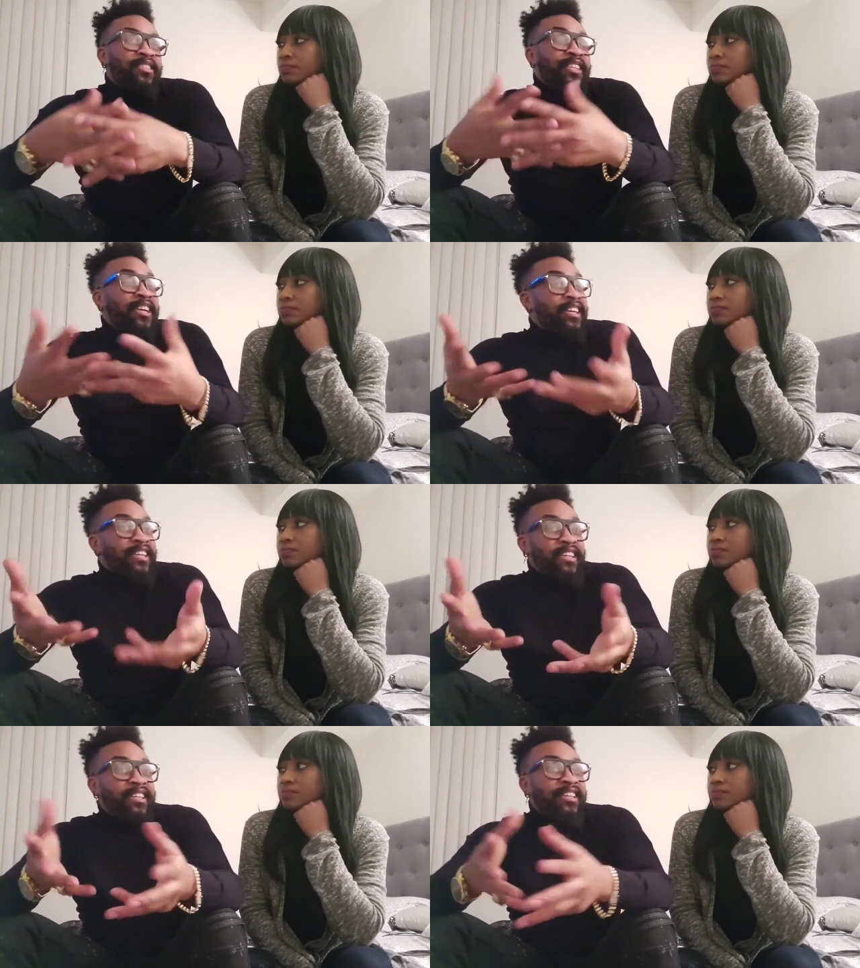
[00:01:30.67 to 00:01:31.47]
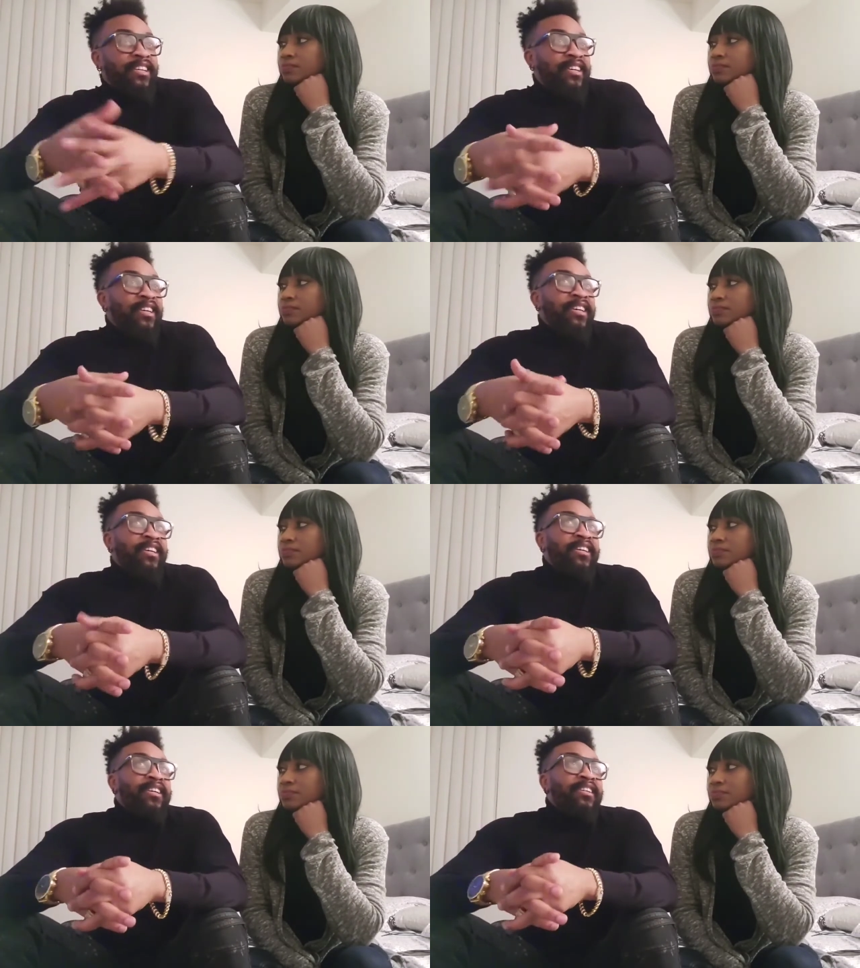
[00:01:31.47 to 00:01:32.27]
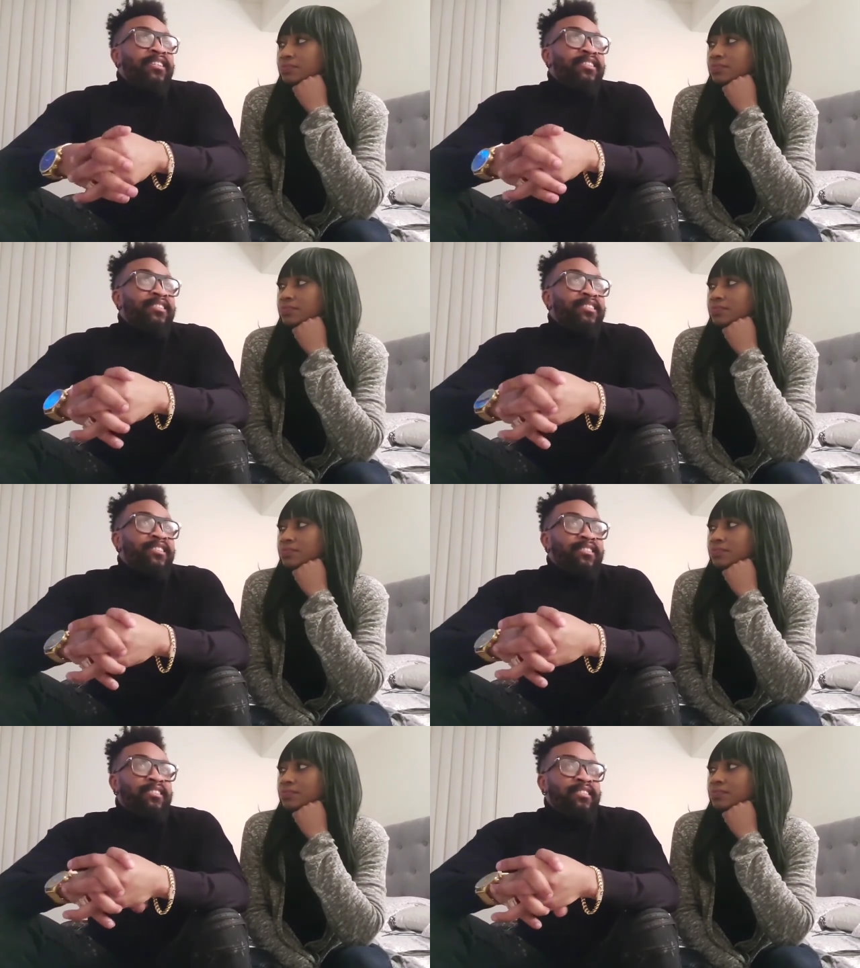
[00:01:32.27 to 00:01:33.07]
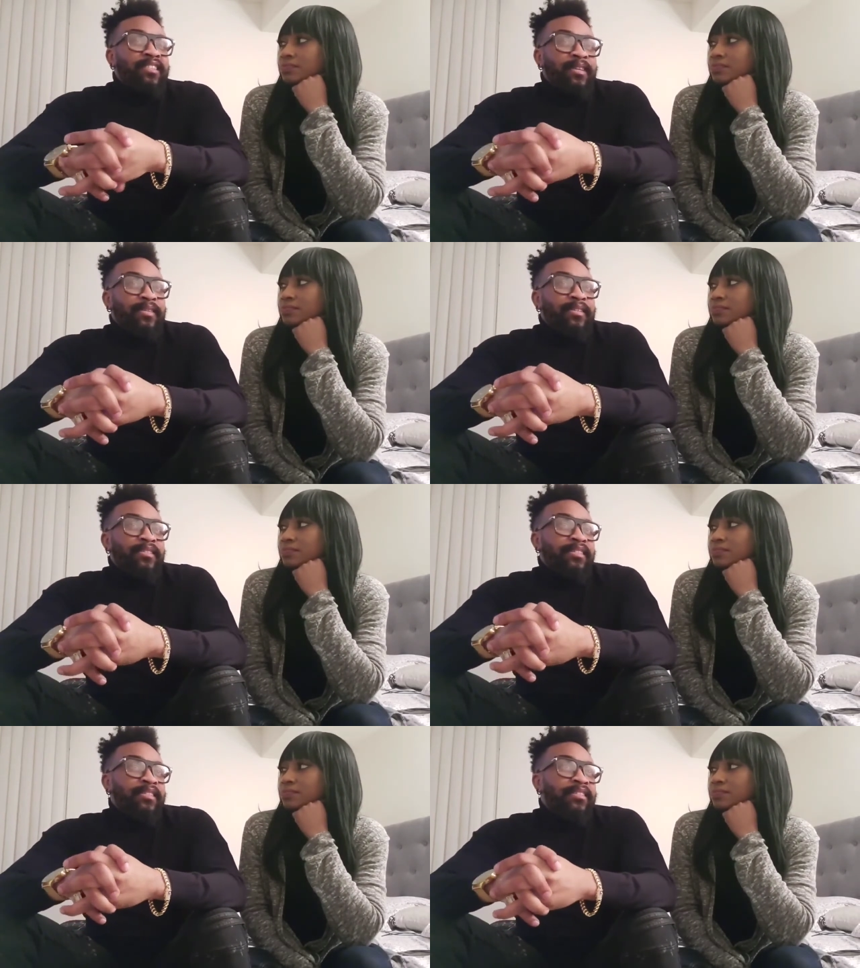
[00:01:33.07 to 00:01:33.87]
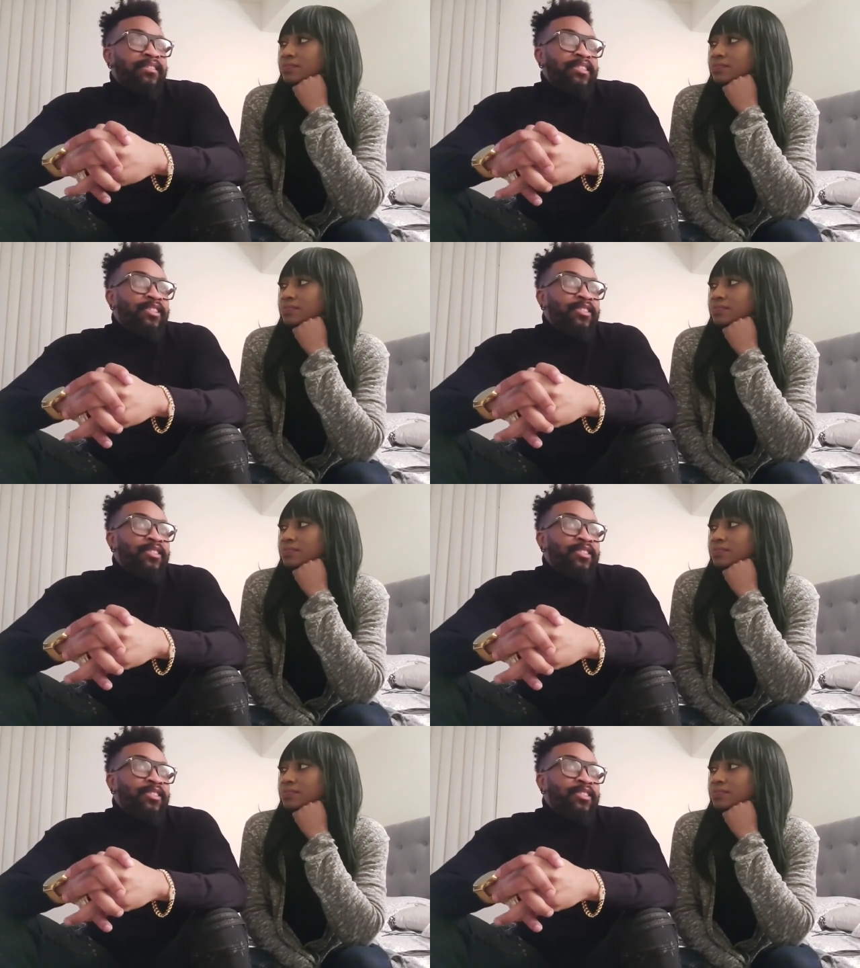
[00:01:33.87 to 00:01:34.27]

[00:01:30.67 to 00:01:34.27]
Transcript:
Speaker 1: there. Did did did did,